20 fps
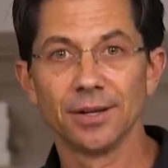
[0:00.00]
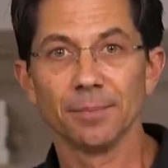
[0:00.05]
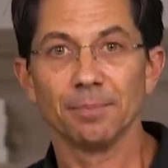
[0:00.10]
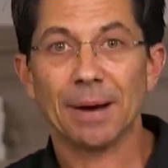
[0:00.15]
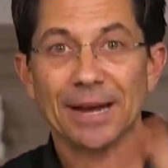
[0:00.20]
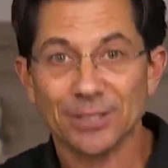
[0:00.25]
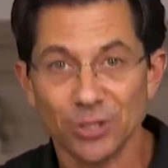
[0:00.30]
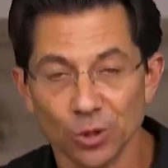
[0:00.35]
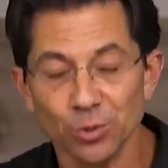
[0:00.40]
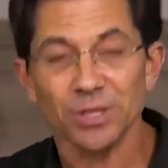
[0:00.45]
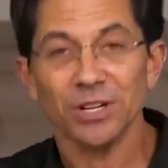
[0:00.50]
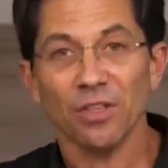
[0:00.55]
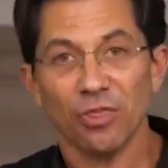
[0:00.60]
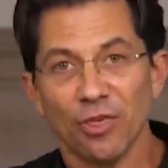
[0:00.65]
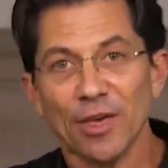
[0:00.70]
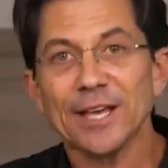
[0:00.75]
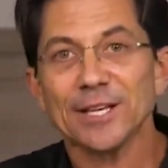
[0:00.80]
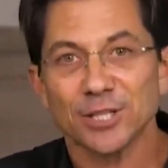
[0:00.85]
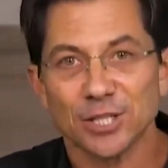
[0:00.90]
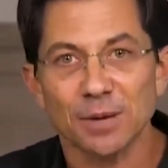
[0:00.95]
By doing the
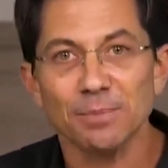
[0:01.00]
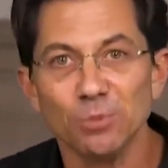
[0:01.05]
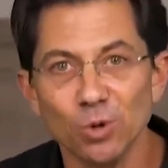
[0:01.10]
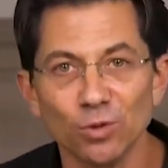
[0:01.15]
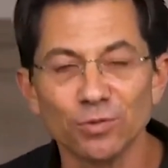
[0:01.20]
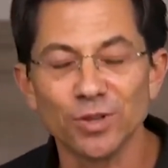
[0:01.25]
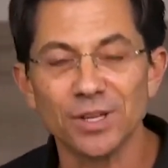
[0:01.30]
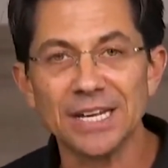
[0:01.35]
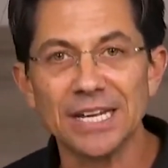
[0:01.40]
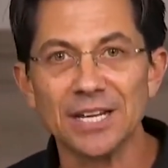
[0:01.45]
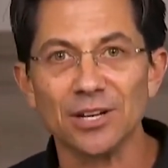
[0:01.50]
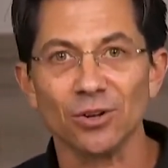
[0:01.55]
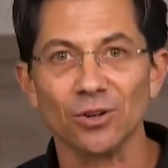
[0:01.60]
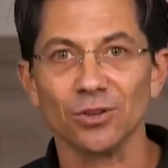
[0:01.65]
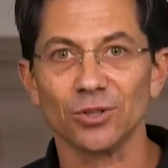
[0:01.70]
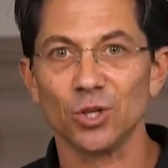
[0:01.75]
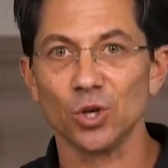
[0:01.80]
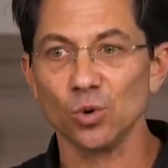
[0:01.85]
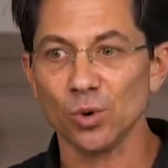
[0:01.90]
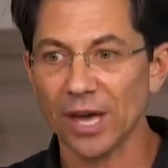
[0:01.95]
things that move the needle.
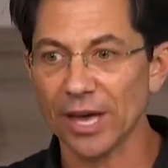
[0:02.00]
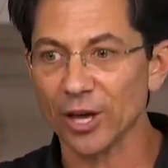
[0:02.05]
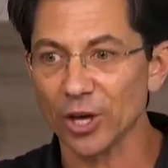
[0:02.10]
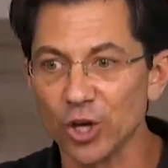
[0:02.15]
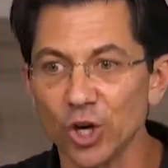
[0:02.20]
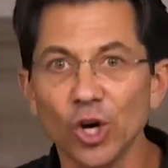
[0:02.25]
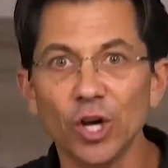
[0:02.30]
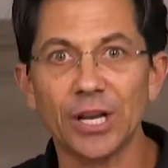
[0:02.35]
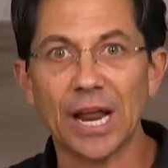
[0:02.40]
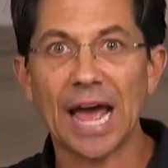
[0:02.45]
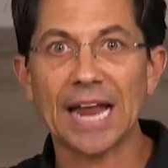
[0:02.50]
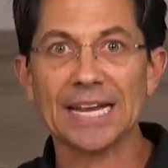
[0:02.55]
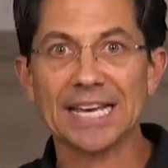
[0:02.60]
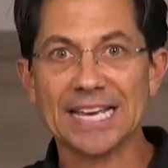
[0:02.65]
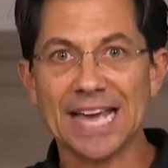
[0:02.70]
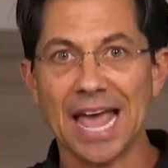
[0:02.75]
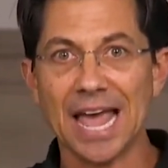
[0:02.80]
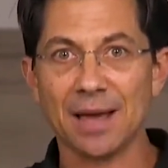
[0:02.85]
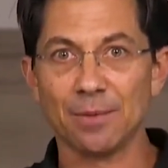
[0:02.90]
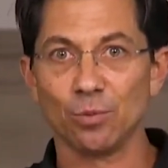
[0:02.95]
You get good at a
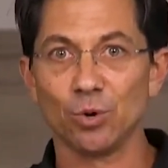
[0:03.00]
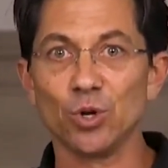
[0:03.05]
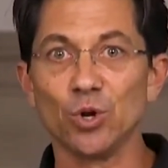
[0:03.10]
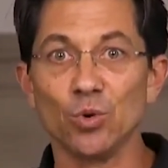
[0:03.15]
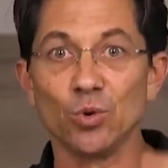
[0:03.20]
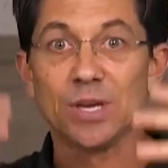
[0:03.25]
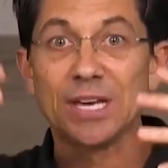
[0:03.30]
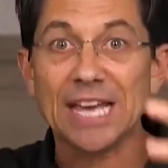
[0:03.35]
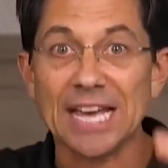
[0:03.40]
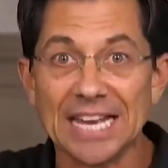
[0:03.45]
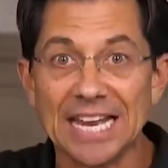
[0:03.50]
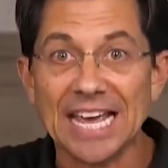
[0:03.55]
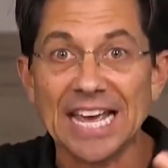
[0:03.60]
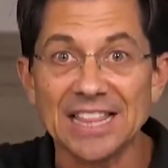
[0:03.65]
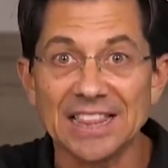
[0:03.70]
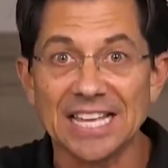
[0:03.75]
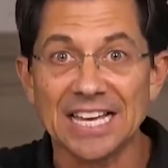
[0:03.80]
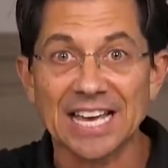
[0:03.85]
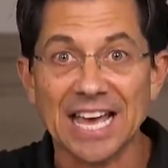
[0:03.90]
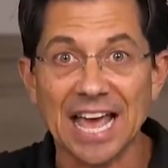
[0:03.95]
game when you get
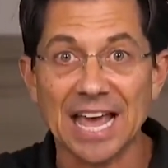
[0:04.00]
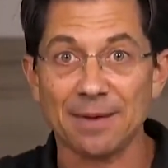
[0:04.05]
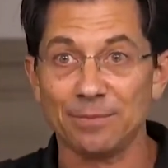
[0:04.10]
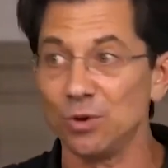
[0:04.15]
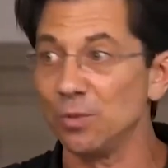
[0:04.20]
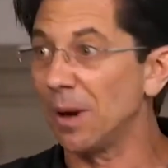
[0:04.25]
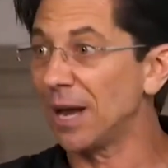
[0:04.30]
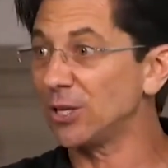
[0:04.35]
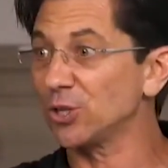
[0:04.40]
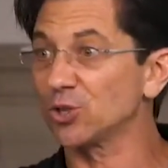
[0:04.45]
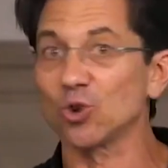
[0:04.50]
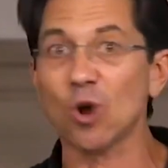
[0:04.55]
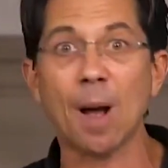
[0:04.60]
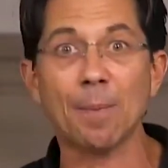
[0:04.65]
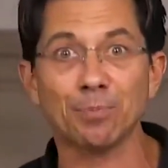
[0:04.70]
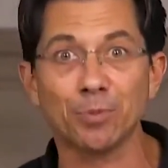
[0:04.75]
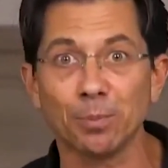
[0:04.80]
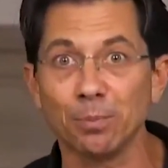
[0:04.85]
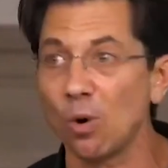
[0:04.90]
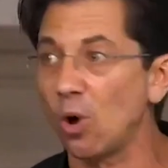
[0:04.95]
in the game. You might
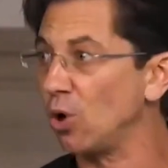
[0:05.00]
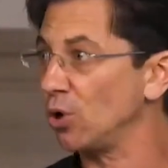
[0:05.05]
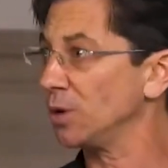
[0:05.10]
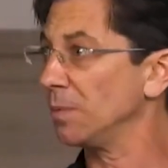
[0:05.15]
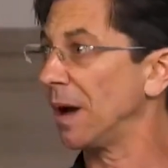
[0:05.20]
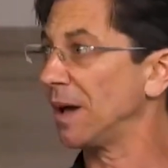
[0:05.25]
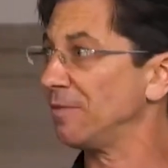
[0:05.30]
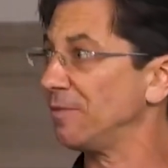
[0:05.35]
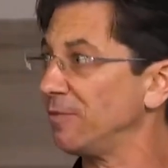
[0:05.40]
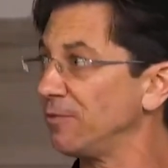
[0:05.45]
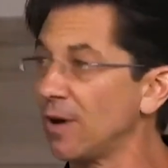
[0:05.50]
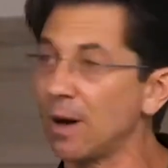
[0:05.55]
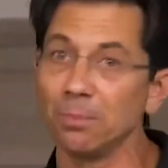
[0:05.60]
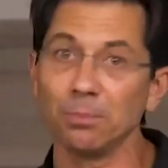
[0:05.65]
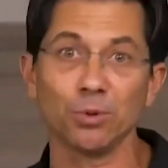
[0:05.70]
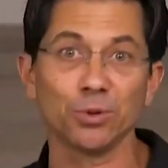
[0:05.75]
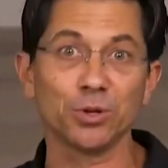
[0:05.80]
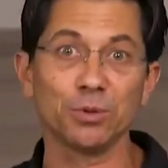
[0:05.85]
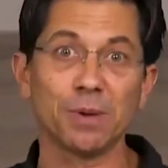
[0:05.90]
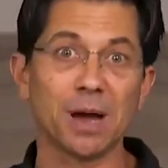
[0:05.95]
drop the ball, you might
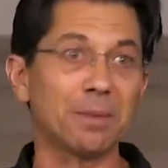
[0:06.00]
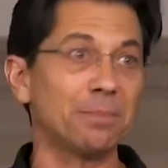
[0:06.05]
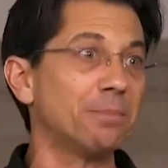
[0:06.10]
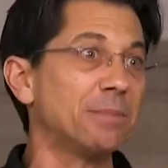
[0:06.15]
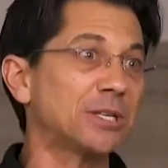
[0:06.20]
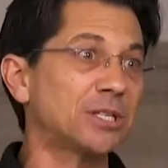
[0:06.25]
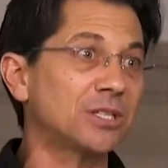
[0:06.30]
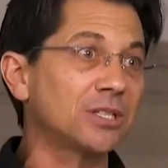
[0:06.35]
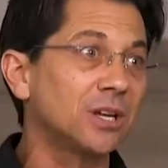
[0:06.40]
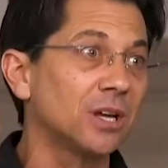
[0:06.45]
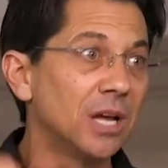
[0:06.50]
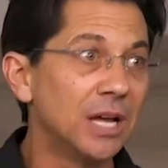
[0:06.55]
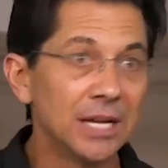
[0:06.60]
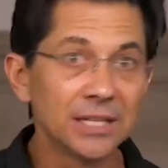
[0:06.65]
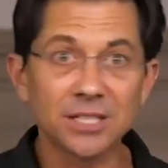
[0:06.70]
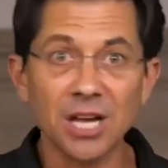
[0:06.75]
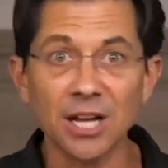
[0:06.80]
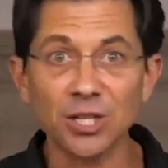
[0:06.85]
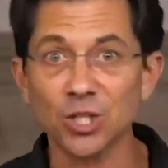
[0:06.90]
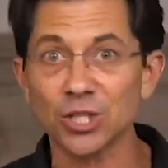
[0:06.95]
fumble, you might miss the
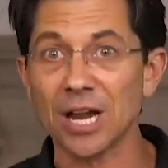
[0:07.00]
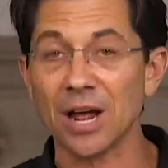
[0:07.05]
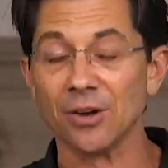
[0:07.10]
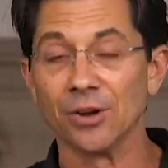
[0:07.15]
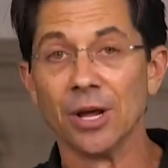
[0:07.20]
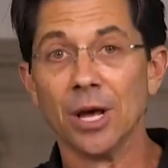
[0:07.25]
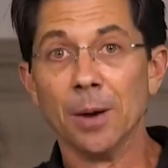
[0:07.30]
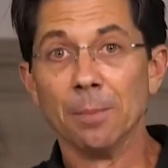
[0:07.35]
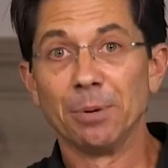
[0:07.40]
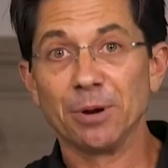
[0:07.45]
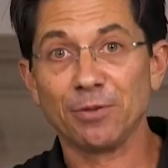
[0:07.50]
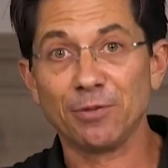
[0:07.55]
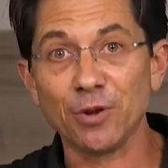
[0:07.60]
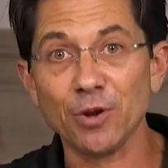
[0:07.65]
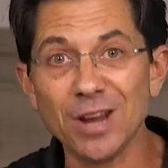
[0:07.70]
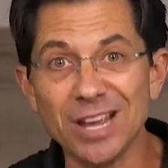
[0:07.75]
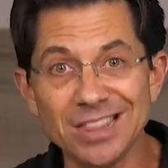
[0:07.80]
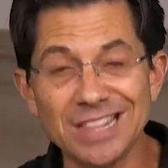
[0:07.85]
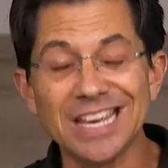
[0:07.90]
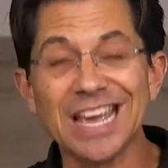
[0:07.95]
touchdown. But if you're
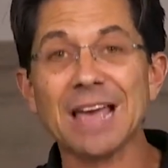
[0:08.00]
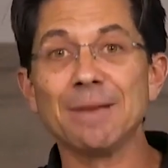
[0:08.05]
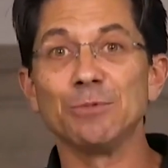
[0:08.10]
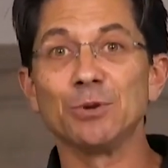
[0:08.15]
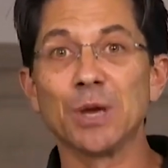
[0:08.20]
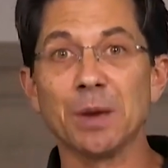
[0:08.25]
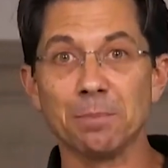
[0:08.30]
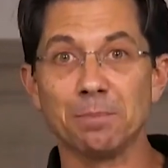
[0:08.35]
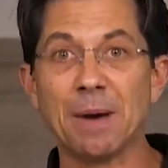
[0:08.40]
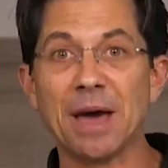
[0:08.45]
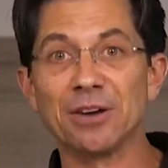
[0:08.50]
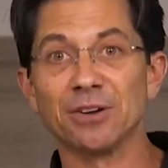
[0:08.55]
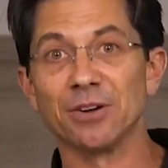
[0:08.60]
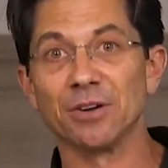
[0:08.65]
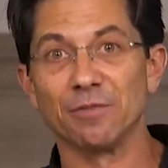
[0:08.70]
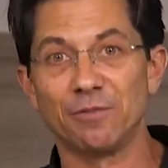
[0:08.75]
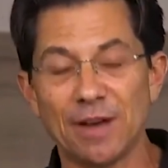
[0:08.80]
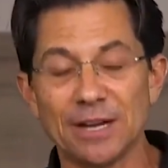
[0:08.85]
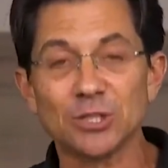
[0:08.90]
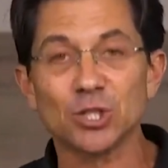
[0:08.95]
in the game, you get better and
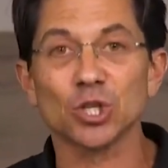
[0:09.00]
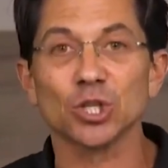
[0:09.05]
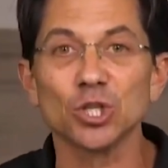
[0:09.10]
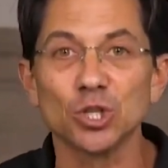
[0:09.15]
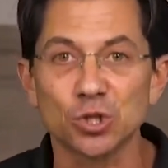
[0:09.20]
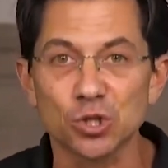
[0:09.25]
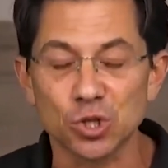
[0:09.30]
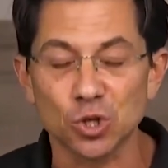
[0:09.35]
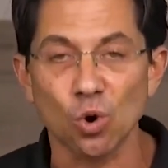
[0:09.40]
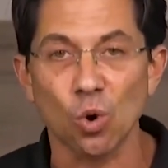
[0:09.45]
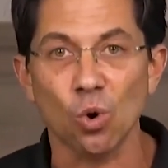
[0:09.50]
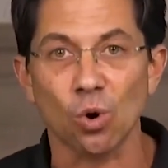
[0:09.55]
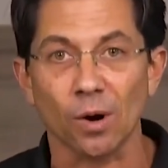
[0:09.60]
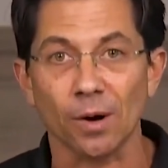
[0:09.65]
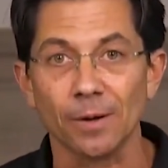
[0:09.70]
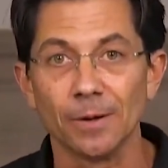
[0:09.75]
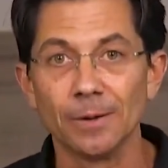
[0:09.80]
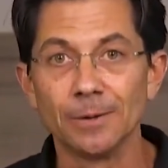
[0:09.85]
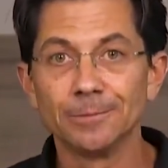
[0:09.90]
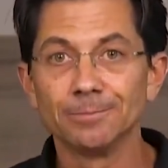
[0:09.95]
eventually you score.